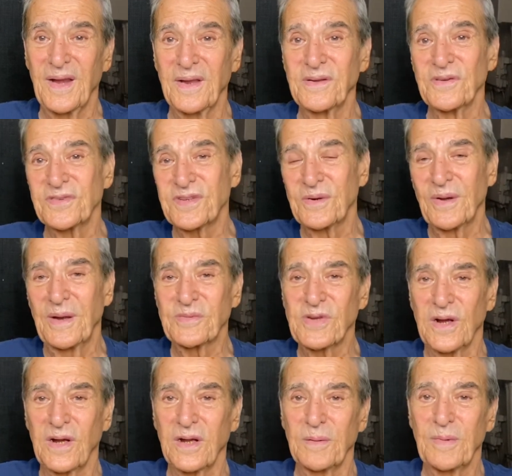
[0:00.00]
and you'll see what I'm
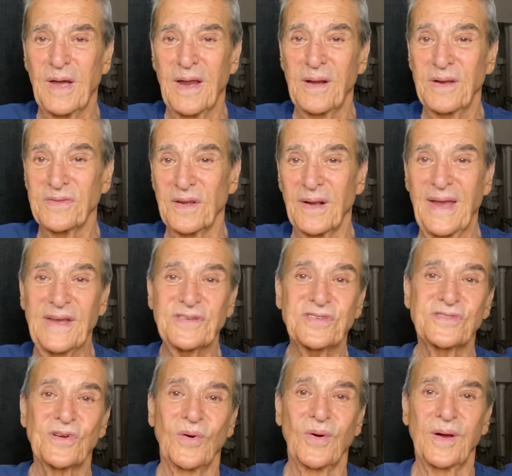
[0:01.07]
talking about at the last
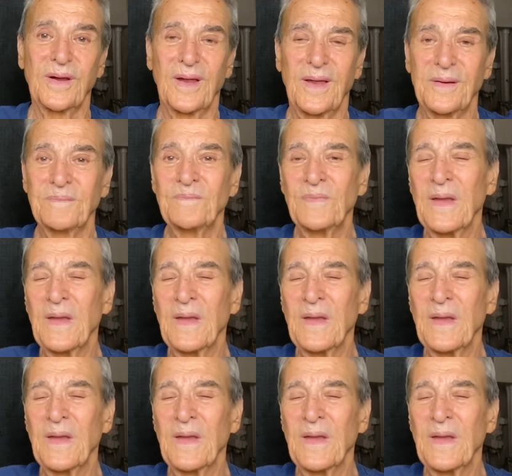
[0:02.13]
story on